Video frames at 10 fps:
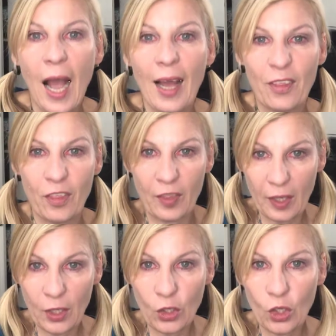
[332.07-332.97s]
I
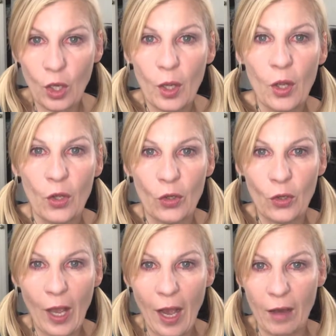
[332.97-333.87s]
think
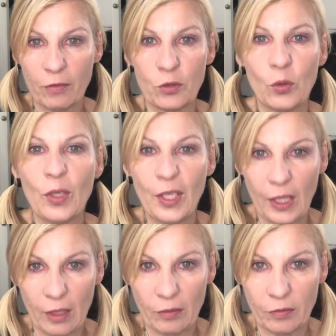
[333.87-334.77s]
you have to
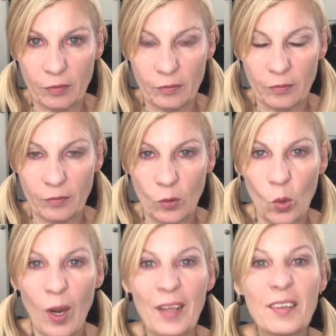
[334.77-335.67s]
leave,
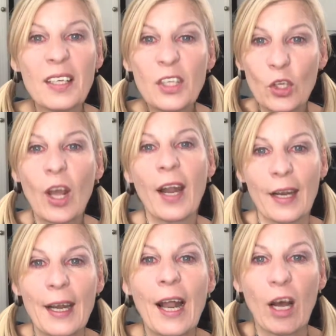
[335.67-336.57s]
or I think you had
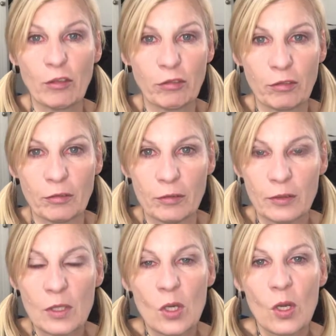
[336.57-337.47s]
enough.
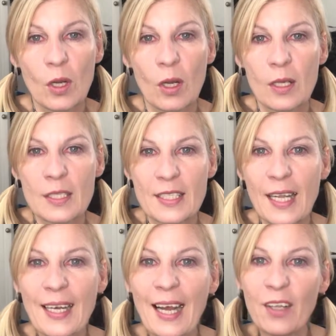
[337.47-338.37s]

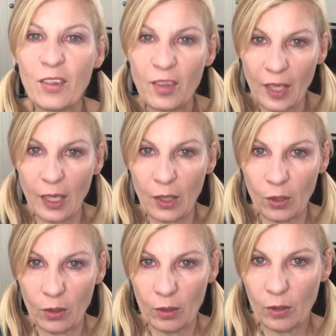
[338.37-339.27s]
Saying I think,
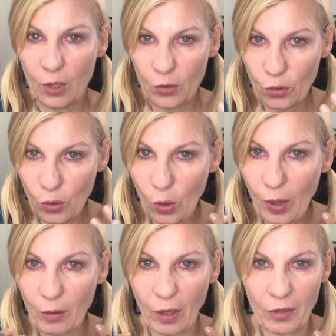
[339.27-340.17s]
and
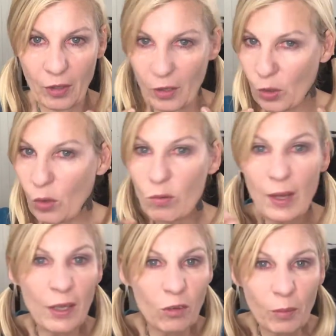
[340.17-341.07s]
I don't
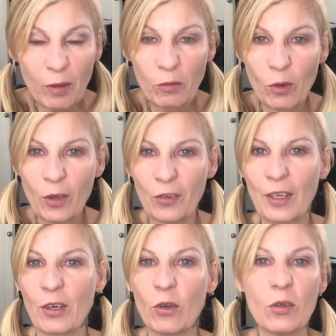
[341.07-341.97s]
raise my voice, I
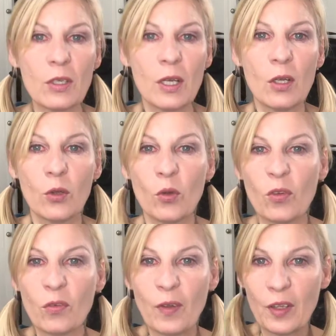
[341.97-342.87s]
don't
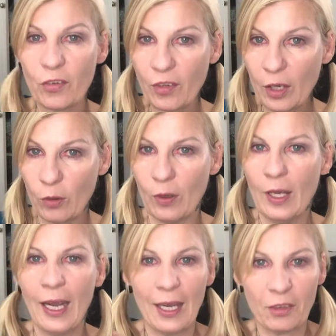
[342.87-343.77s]
use falsetto.
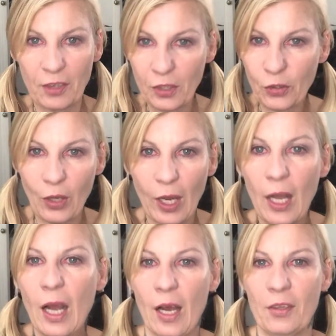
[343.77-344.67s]
I think
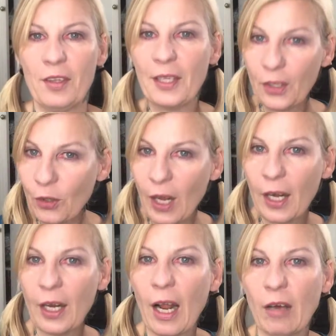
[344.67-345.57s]
you
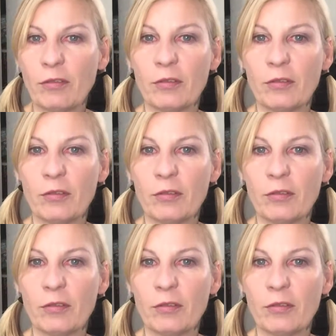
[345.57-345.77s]
had enough.